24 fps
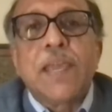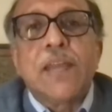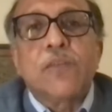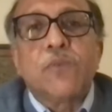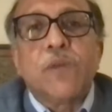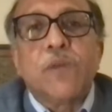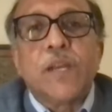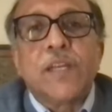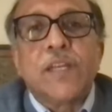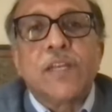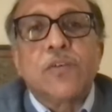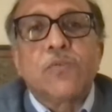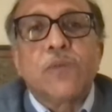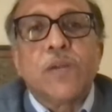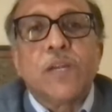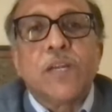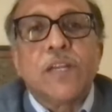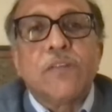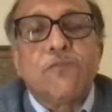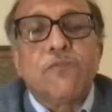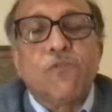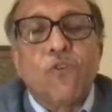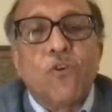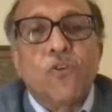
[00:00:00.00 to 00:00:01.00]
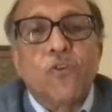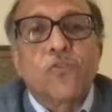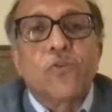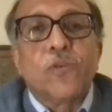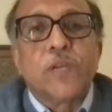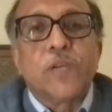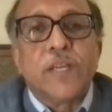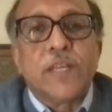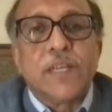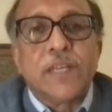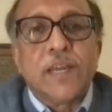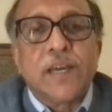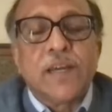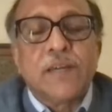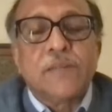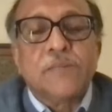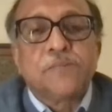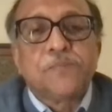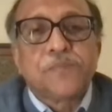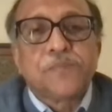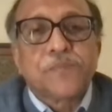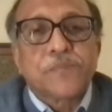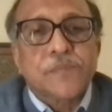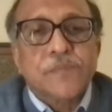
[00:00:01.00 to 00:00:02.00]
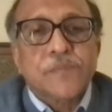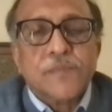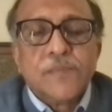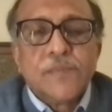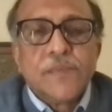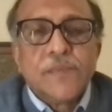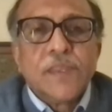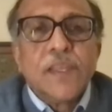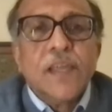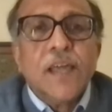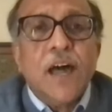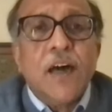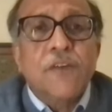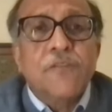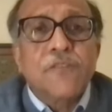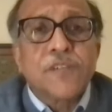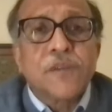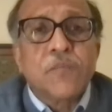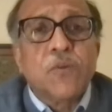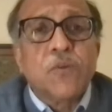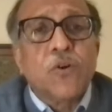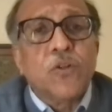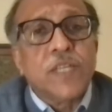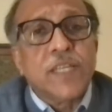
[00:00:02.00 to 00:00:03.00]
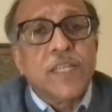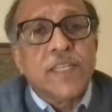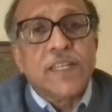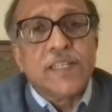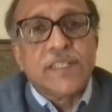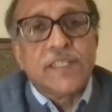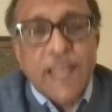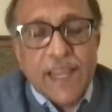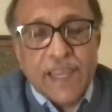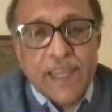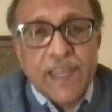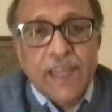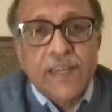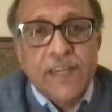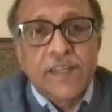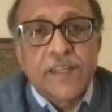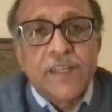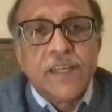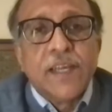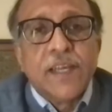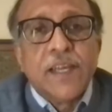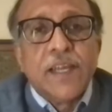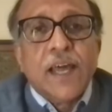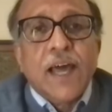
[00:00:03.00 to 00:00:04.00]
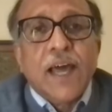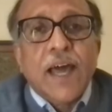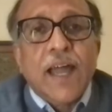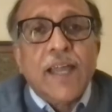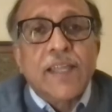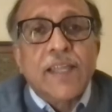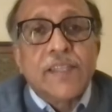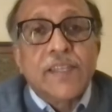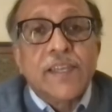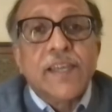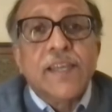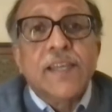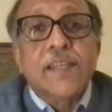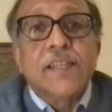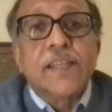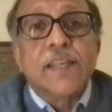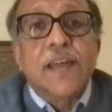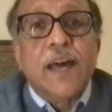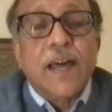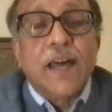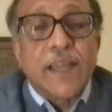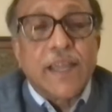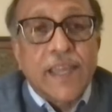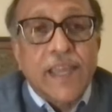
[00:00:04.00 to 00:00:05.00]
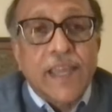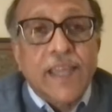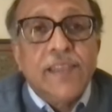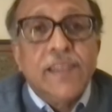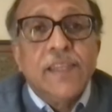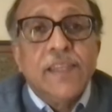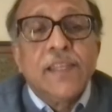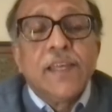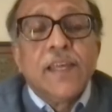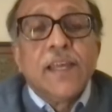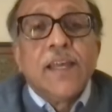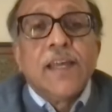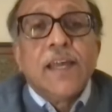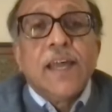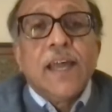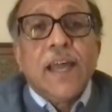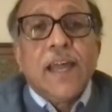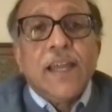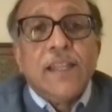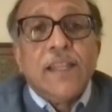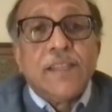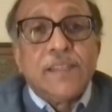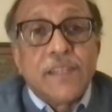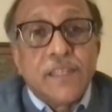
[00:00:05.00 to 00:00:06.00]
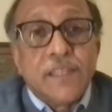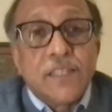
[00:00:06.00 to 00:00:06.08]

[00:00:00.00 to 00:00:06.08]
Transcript: 2024, to India after more than a decade. I think, again, in this